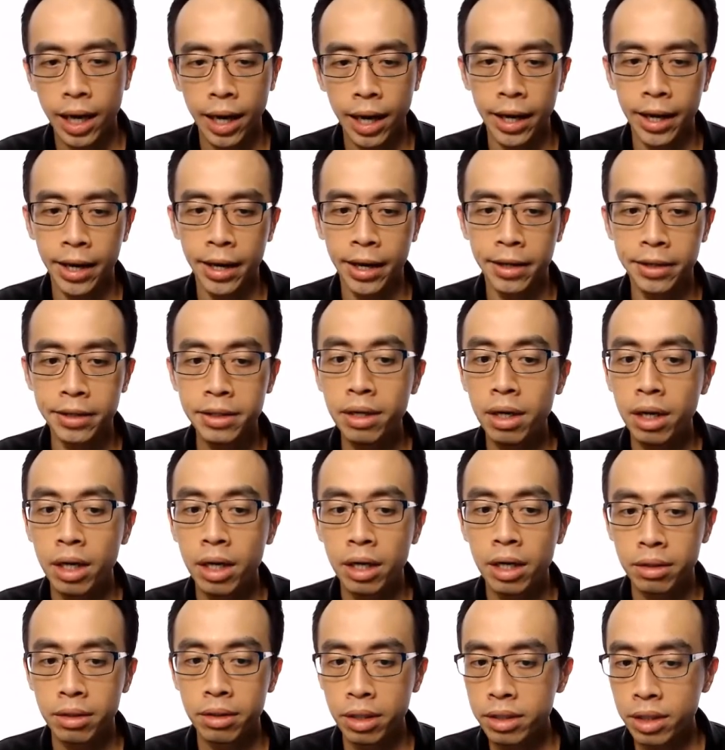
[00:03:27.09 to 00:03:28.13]
And
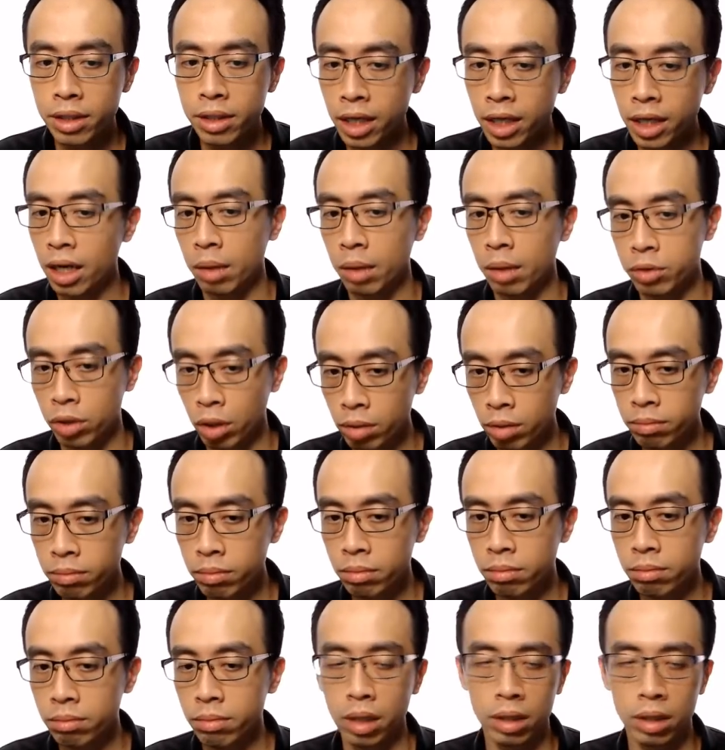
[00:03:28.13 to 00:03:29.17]
this heat
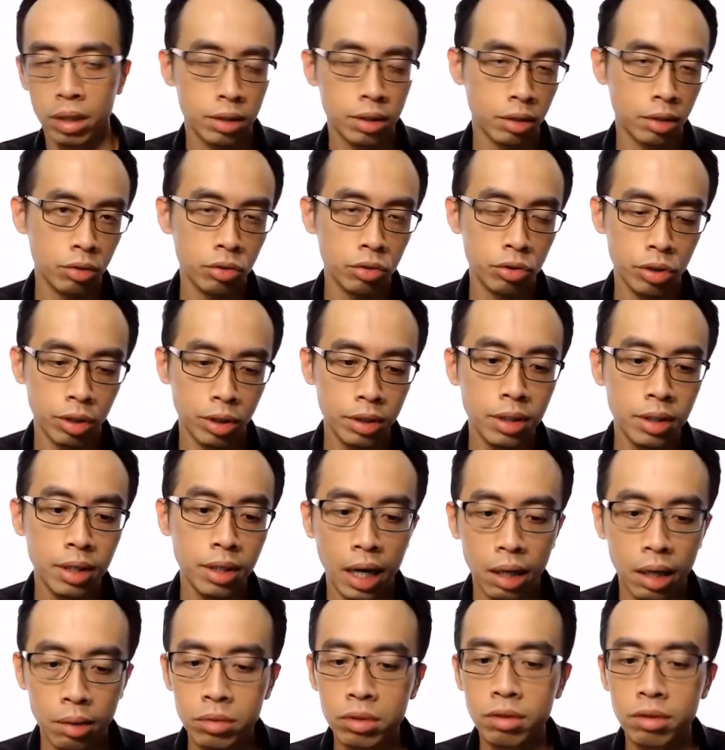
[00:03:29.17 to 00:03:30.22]
absorbed by the solution
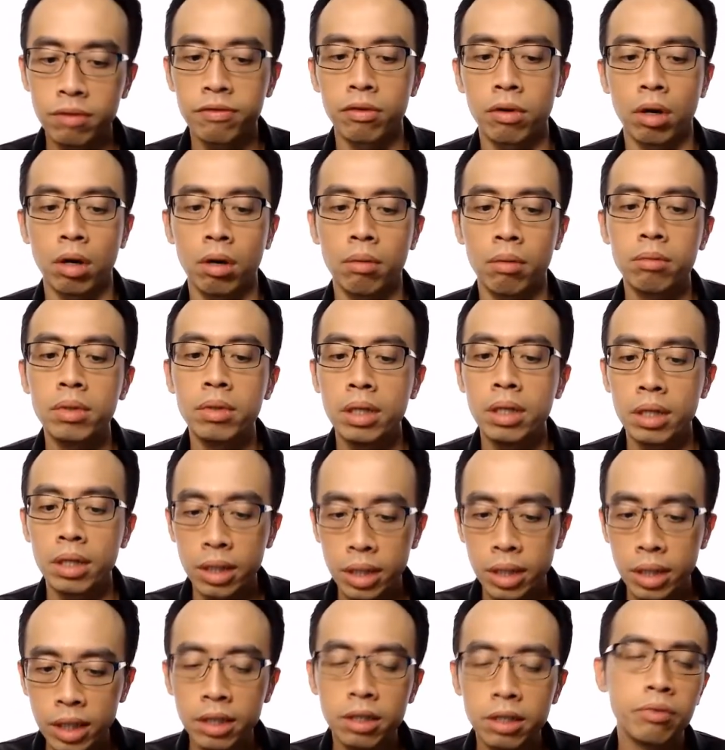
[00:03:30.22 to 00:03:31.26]
comes from the
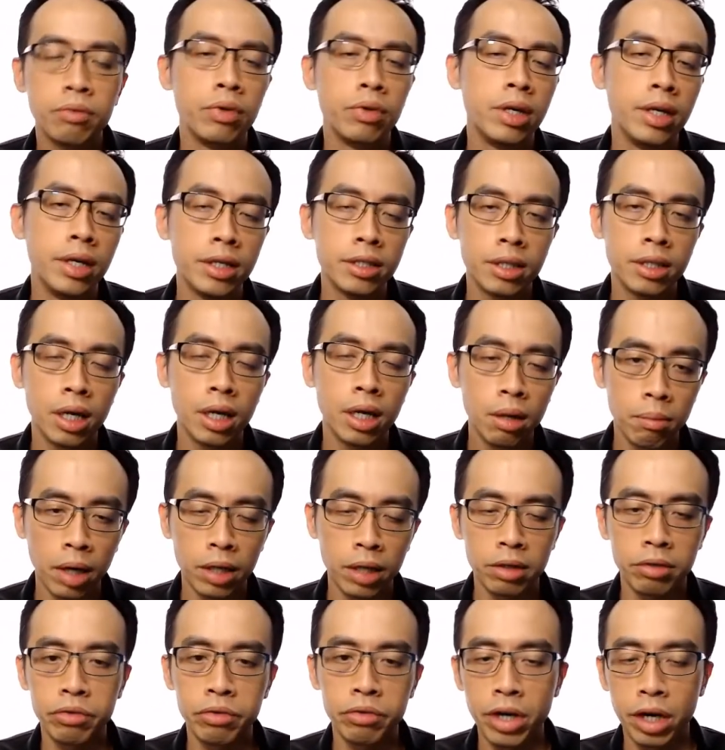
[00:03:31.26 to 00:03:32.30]
heat released by
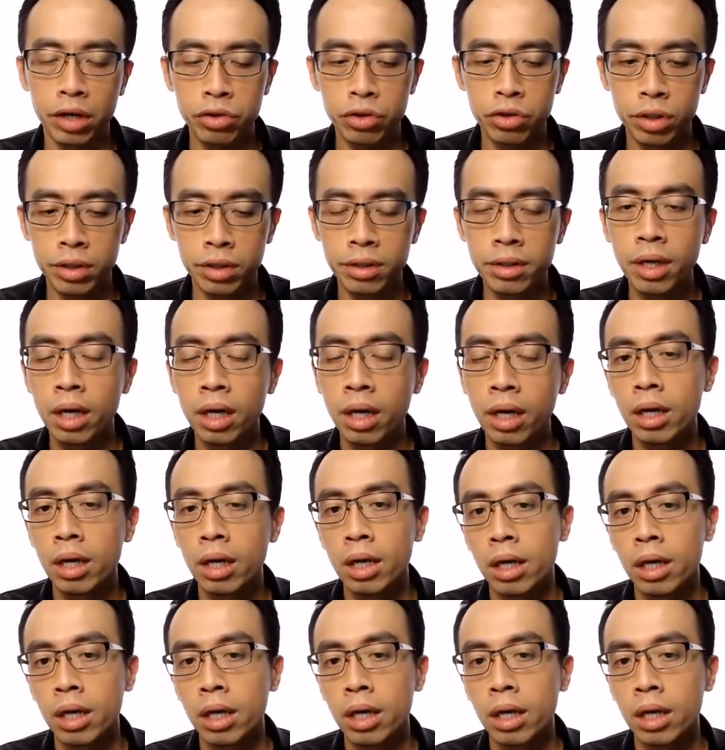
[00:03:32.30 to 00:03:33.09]
the reaction.